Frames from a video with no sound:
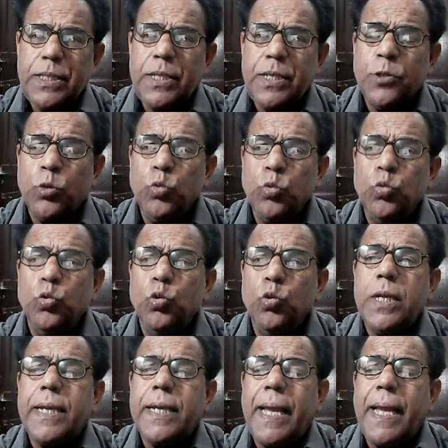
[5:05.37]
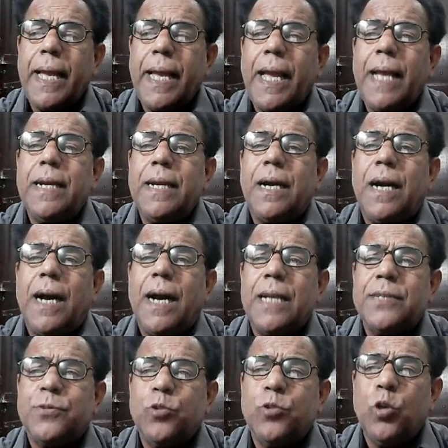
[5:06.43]
tool can
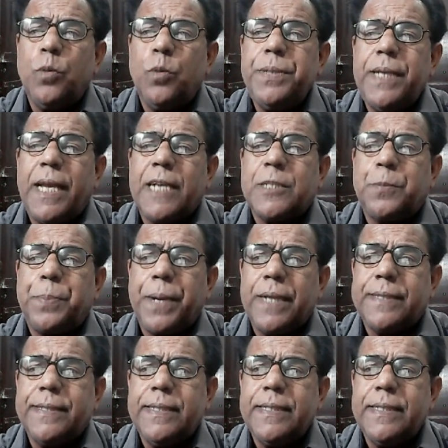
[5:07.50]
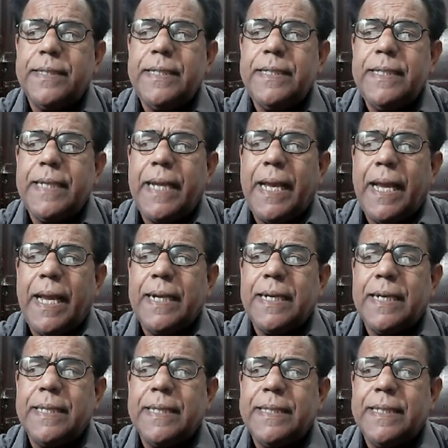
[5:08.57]
also be expressed in
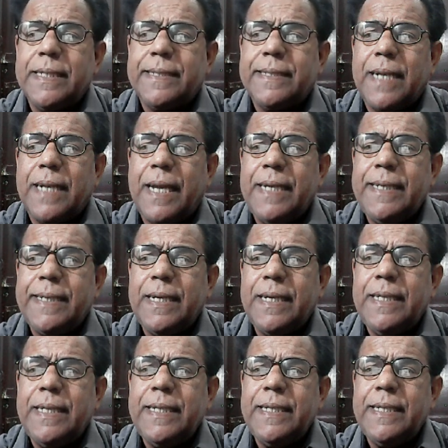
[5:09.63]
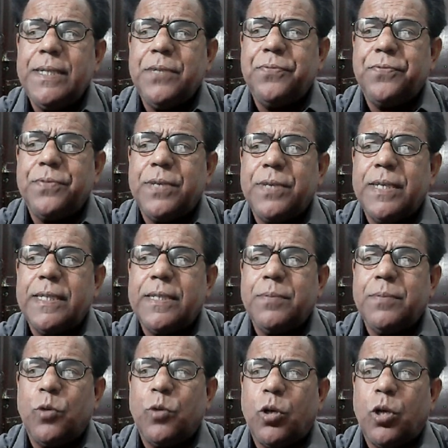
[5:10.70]
another slightly different
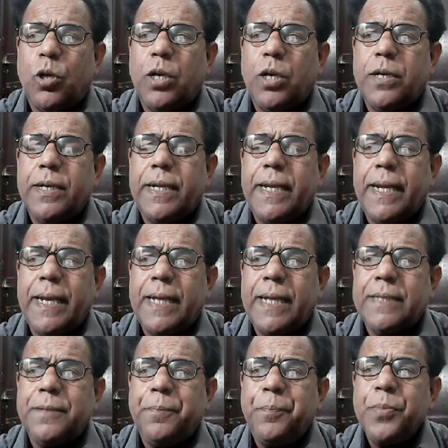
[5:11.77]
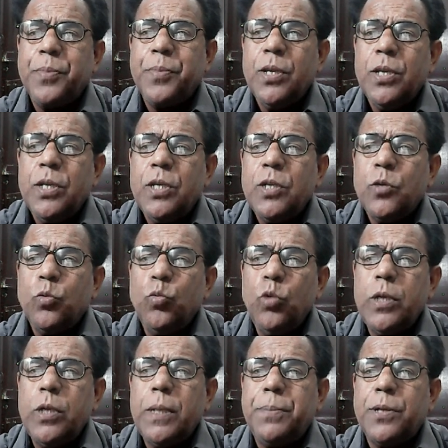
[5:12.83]
mode as tool
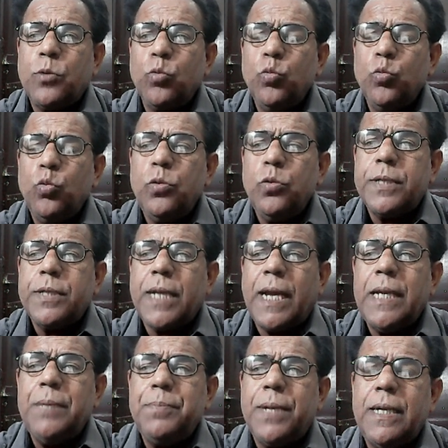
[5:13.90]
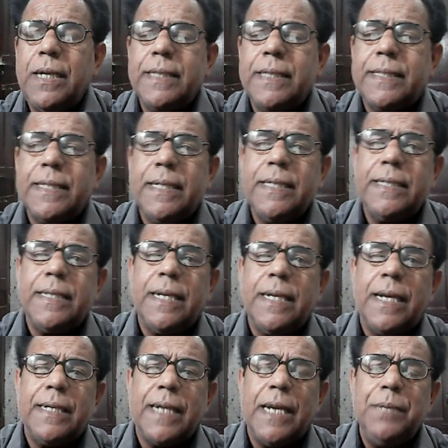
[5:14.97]
number 2, time dilation
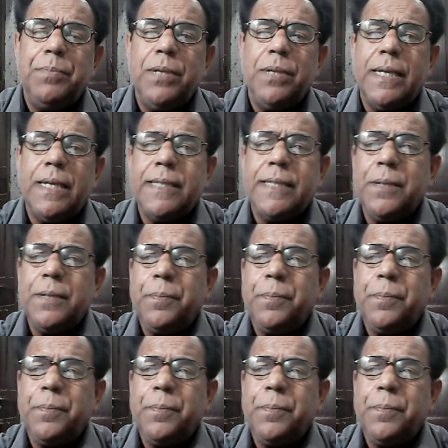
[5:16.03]
or time dilation.